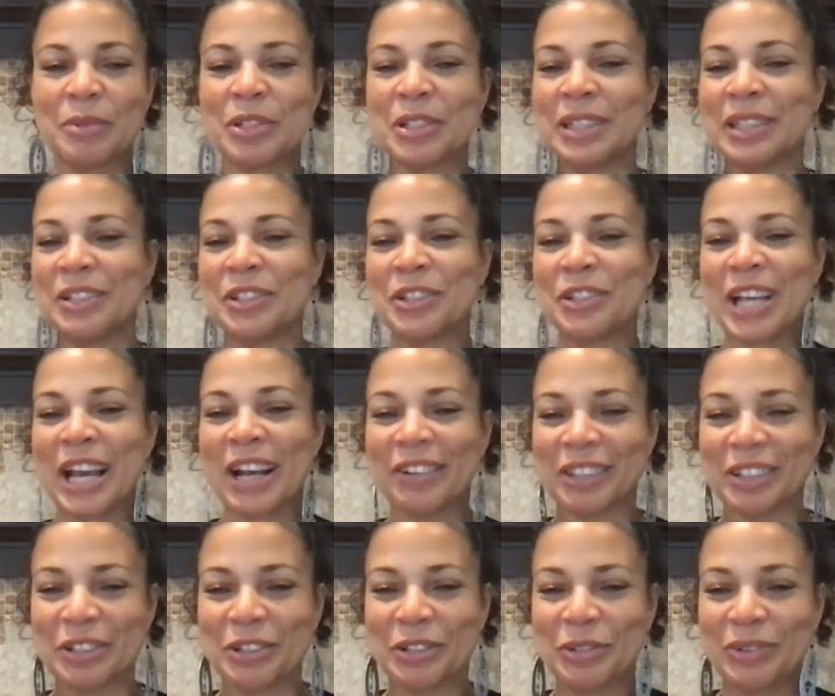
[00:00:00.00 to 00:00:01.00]
She
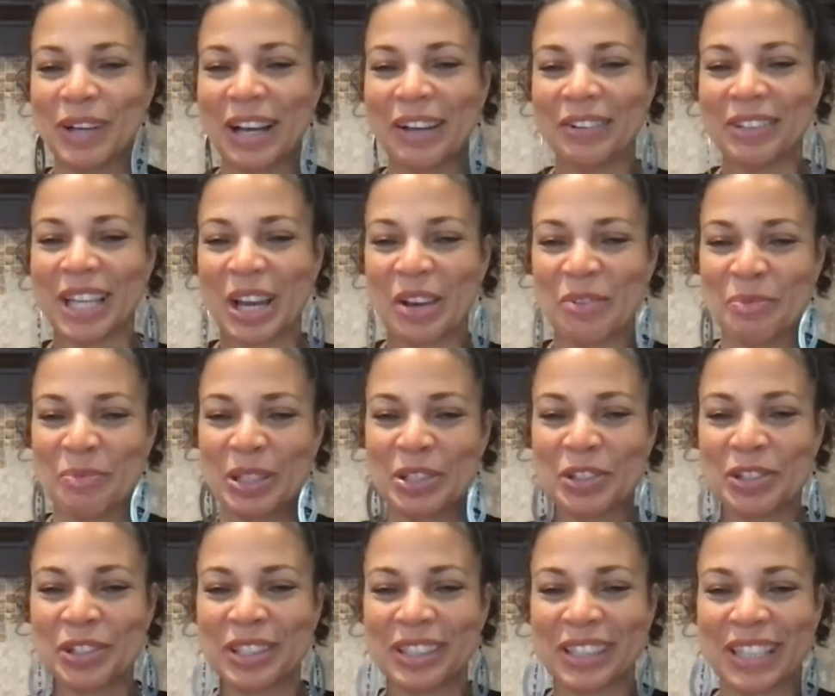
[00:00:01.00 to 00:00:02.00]
shouted you out how much
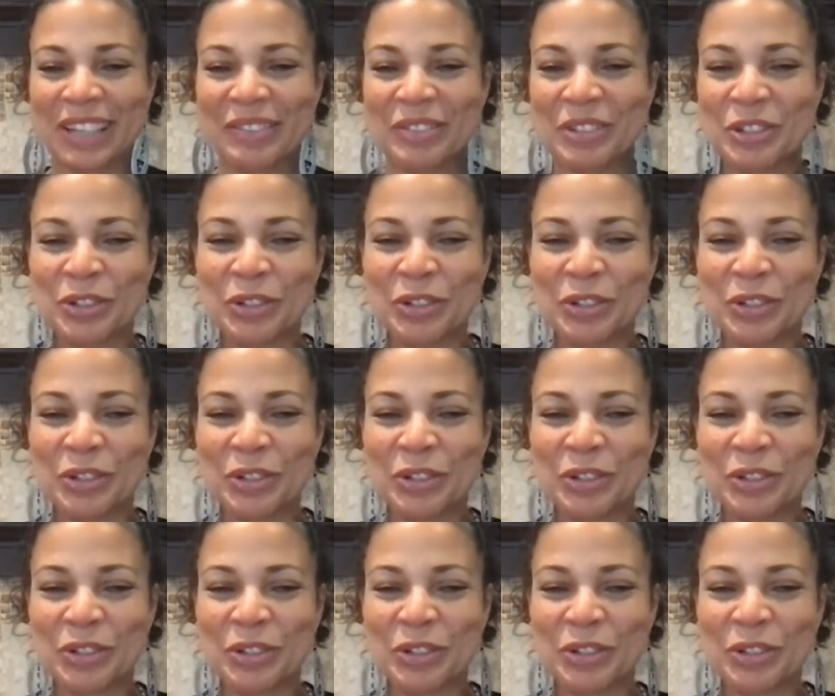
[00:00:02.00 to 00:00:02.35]
she loves